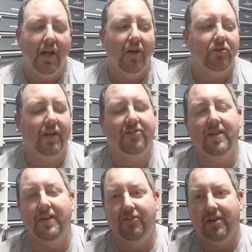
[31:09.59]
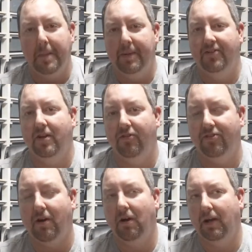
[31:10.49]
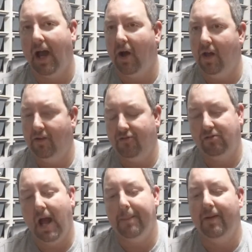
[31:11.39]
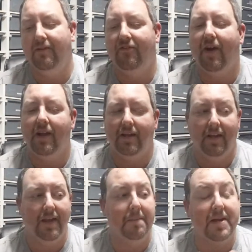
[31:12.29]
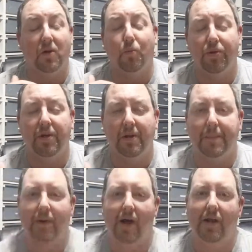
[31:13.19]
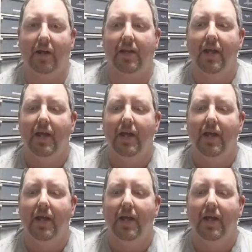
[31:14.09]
So I see these companies that are starting out and scrapping and fighting, and they make a really good product.